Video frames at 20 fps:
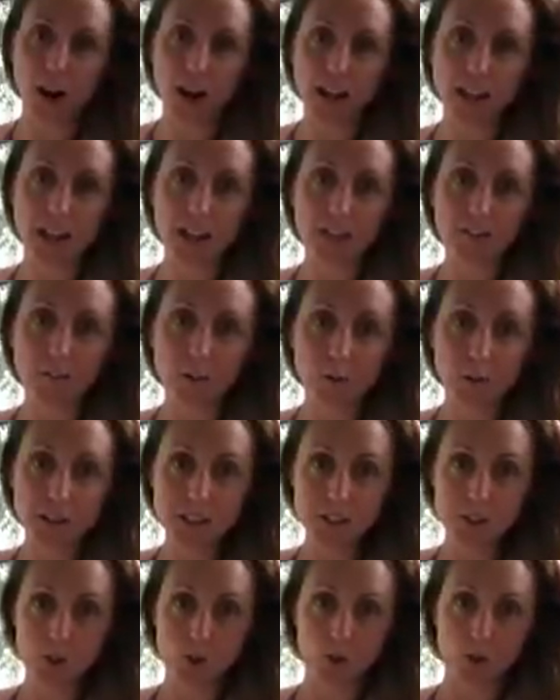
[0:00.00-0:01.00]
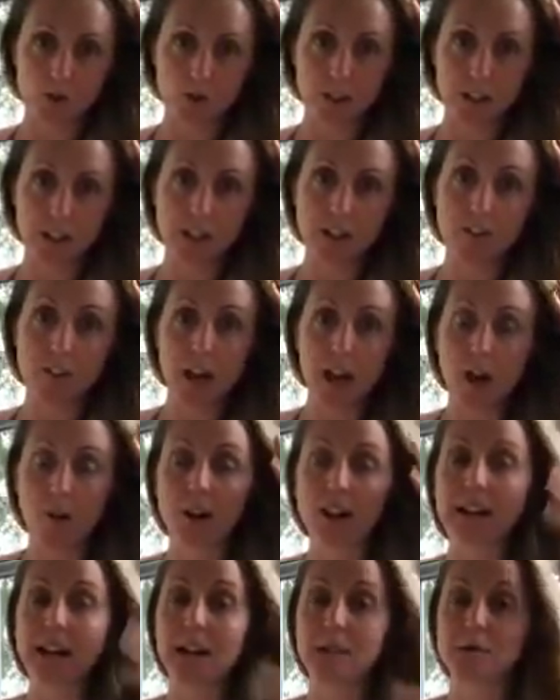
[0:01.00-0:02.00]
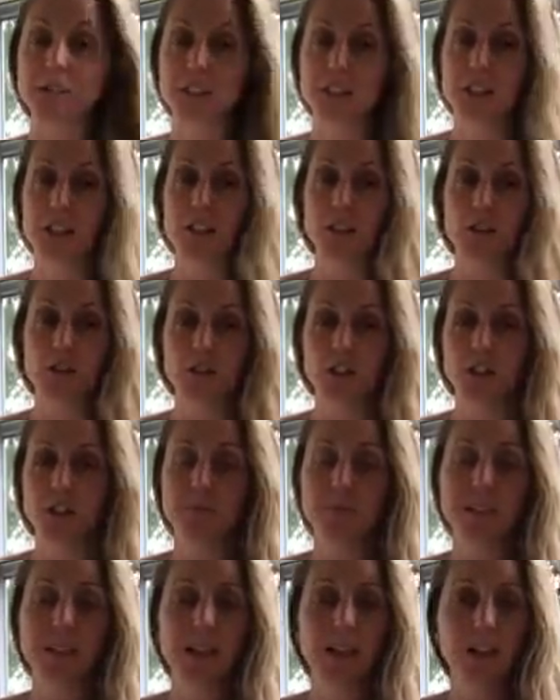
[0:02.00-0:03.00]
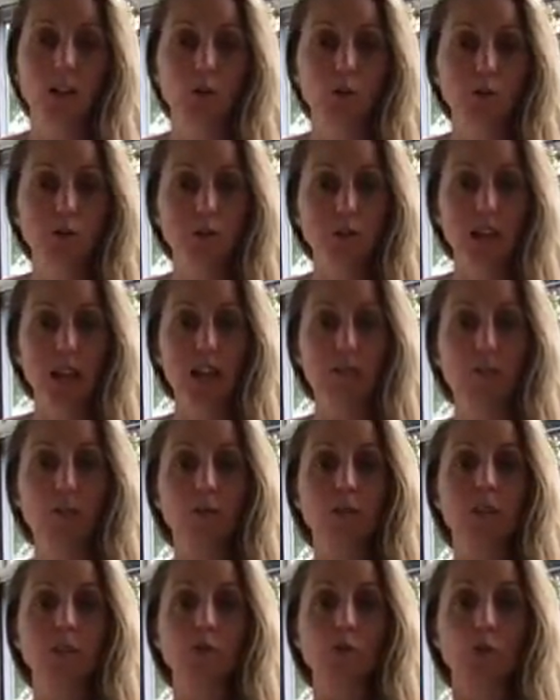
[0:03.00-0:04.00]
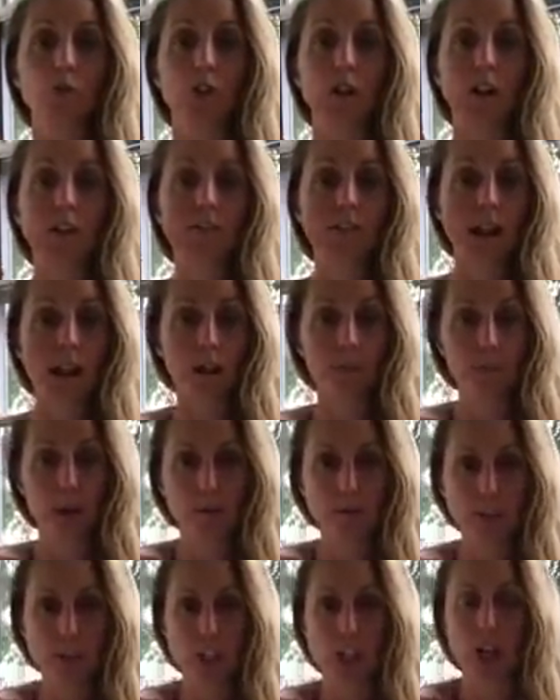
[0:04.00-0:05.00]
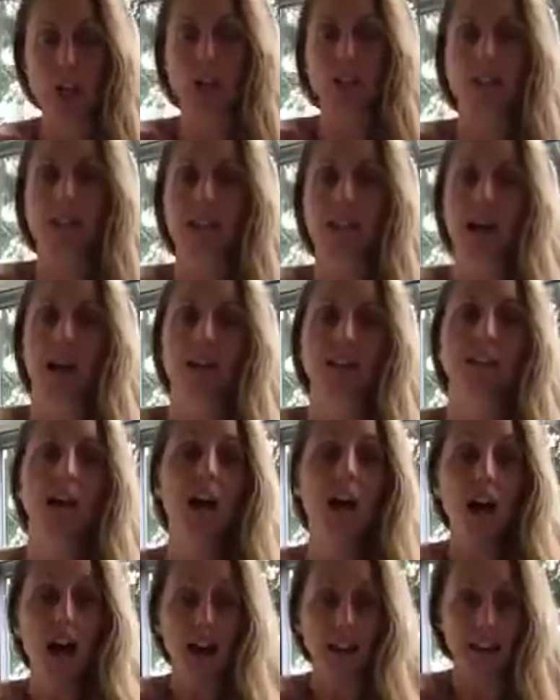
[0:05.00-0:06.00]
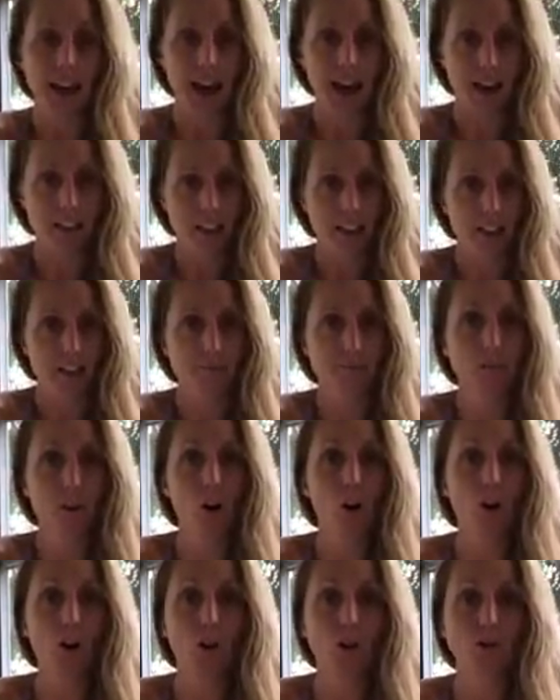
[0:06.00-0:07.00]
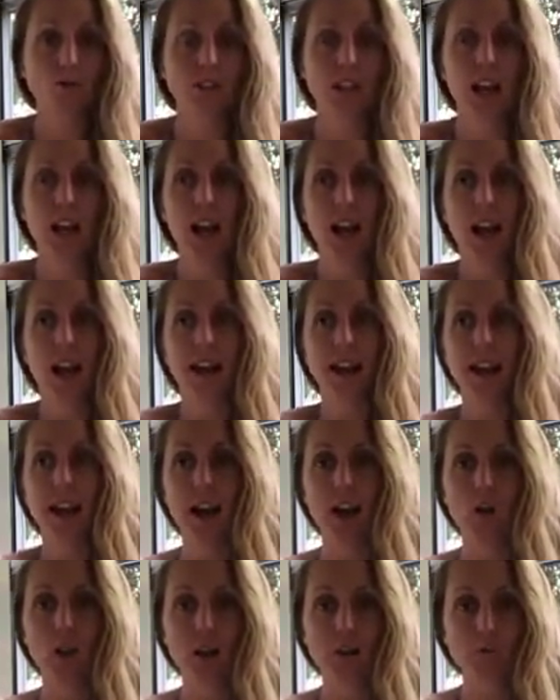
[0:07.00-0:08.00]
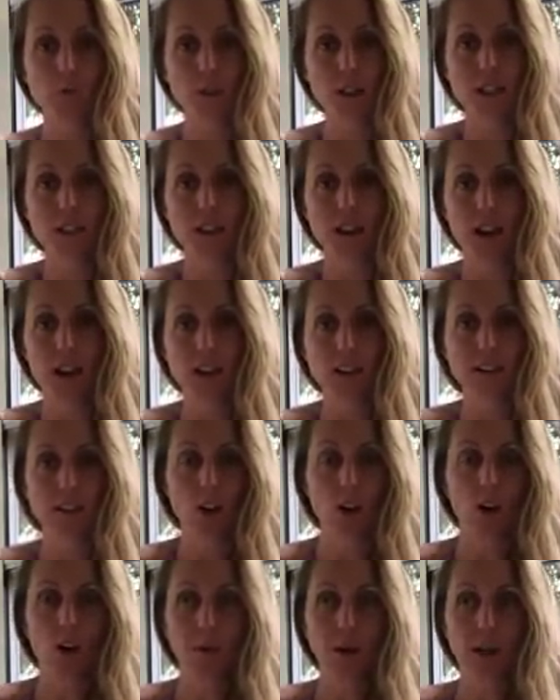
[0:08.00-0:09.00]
I gave you a story of how I came to the conclusion, but then I also gave you a story of like Mum's juggling act and how that evolved and how I realized, oh